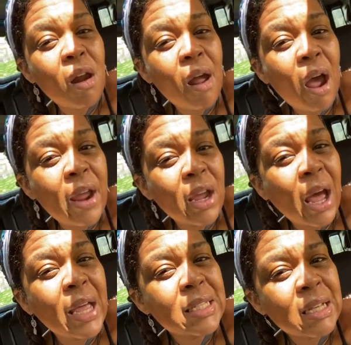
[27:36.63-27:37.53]

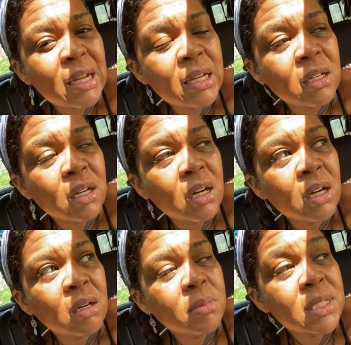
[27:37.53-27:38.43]
iodine.
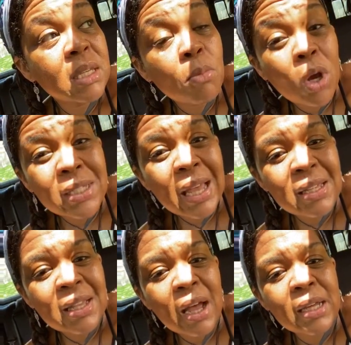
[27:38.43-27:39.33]
Sea moss
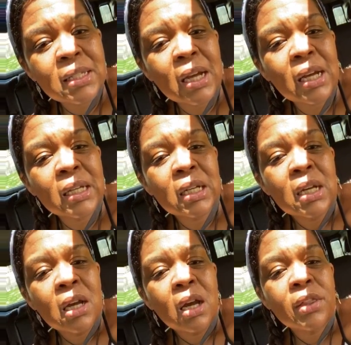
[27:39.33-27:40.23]
has iodine.
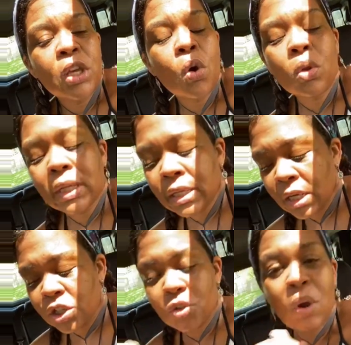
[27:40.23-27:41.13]
The only
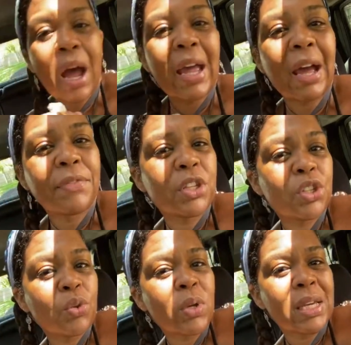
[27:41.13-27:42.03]
issue I have to
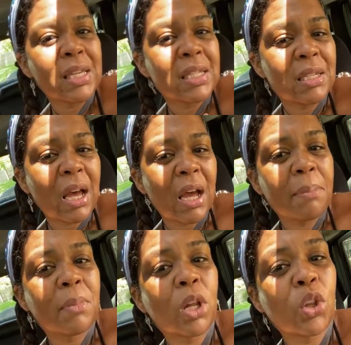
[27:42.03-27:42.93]
do is
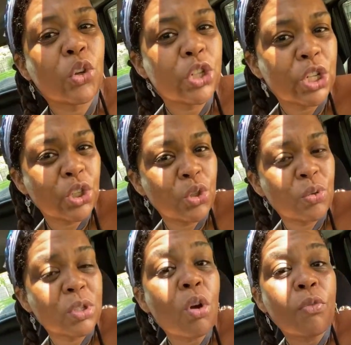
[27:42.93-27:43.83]
I'm allergic to
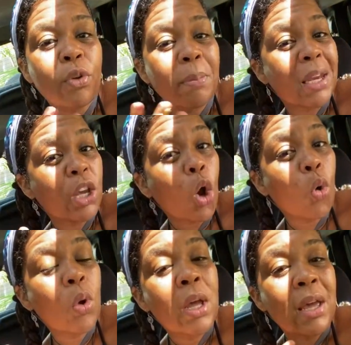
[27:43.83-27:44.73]
sulfur. Any
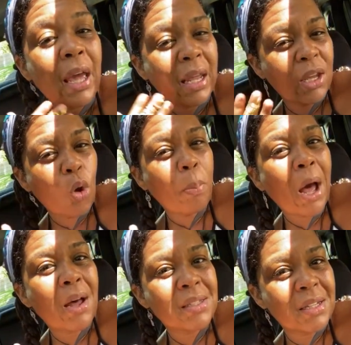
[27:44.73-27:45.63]
O
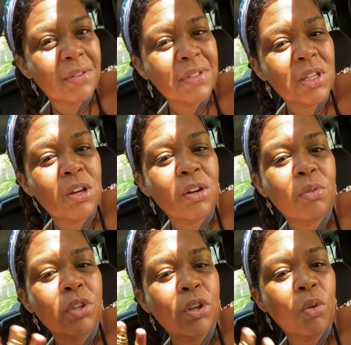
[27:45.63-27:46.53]
positives here,
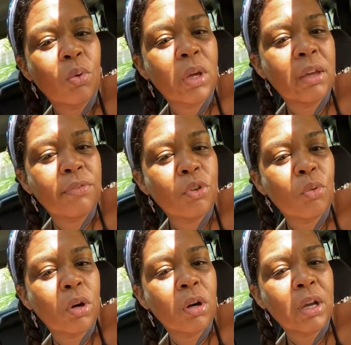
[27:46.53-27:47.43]
you know, if you
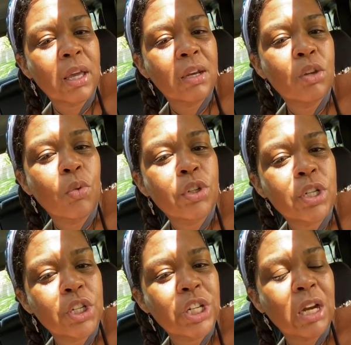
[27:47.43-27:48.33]
were, again, newer to
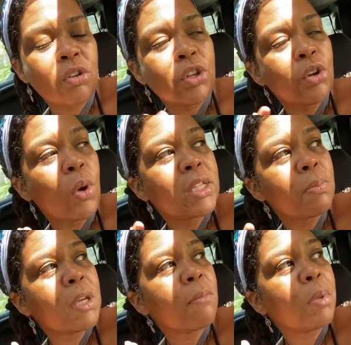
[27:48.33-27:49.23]
the channel, you know I
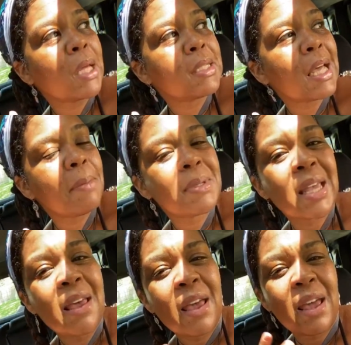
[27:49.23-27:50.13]
speak of blood types
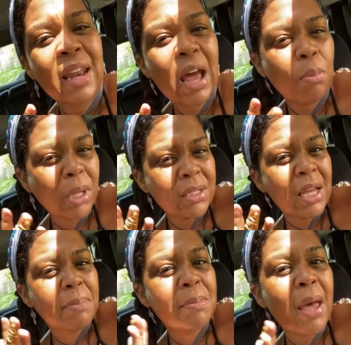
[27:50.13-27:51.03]
and how blood
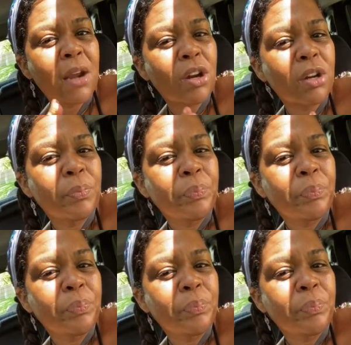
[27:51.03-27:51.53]
types matter.